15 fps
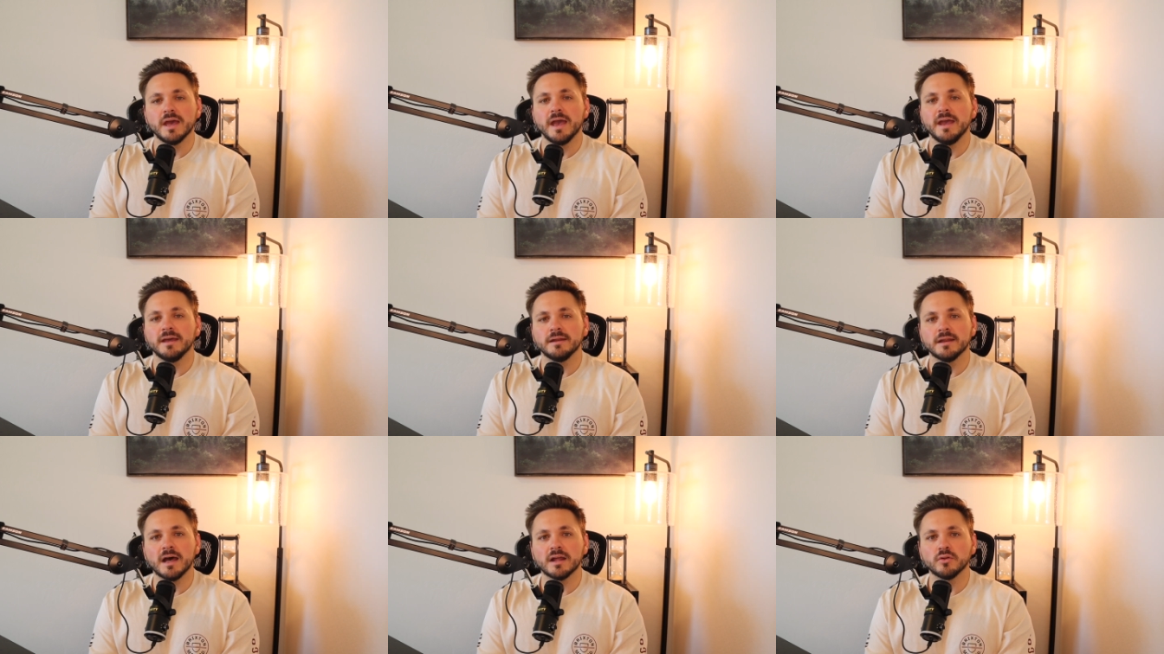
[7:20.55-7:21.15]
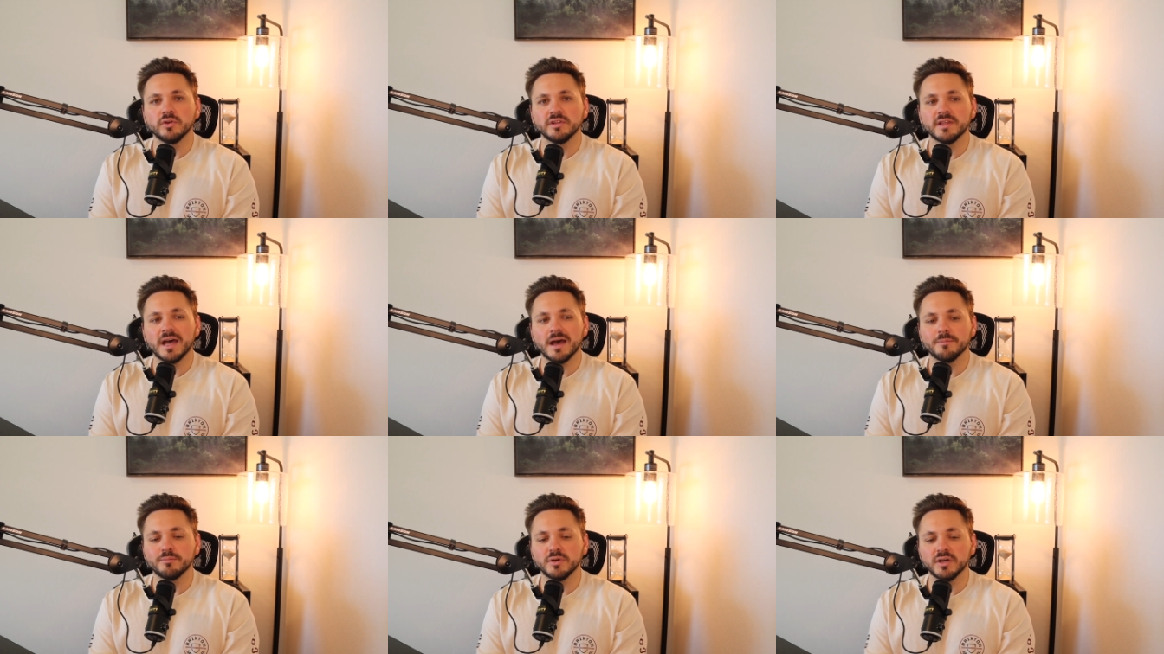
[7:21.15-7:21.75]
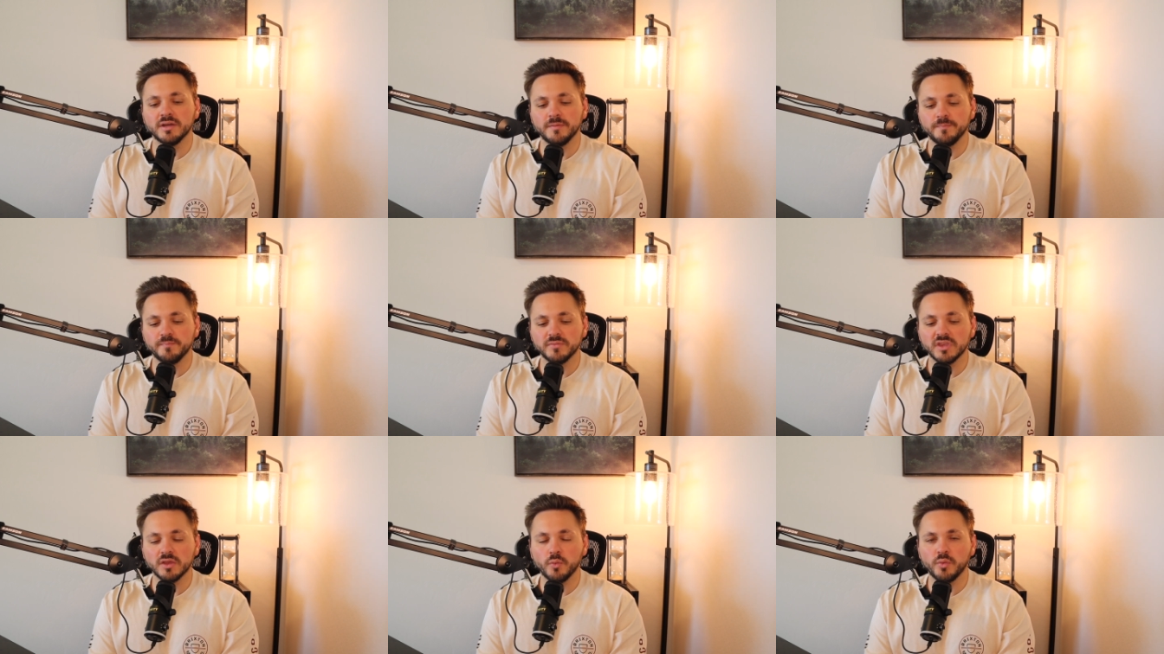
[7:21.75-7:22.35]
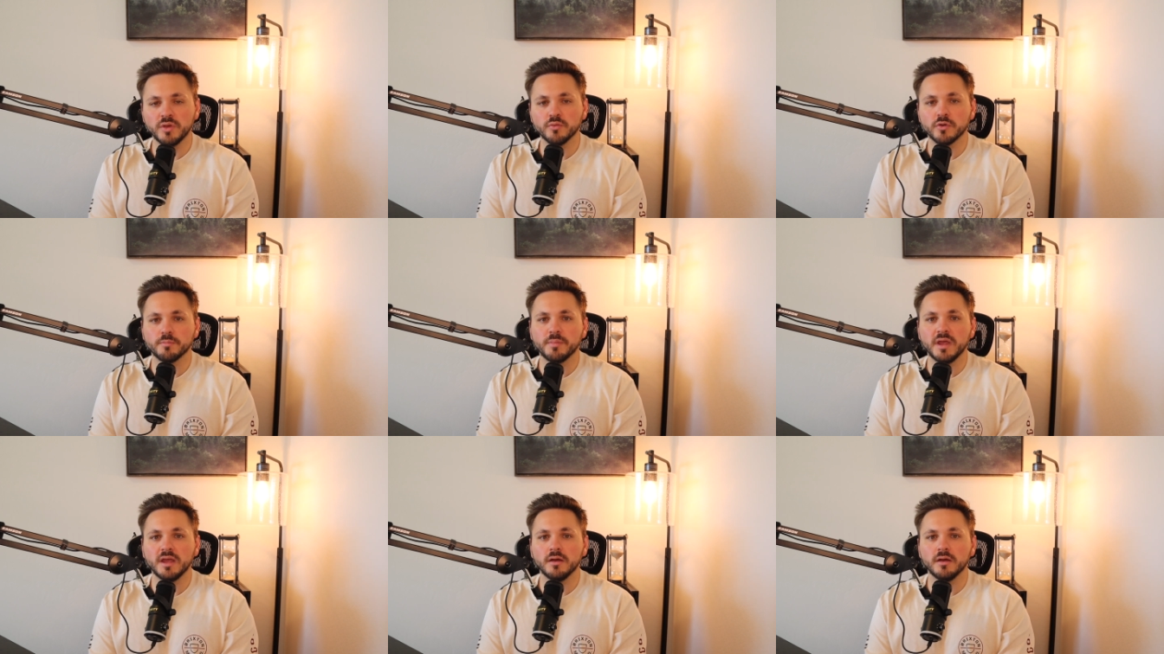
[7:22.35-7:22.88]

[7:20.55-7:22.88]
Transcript: And not only that, but we were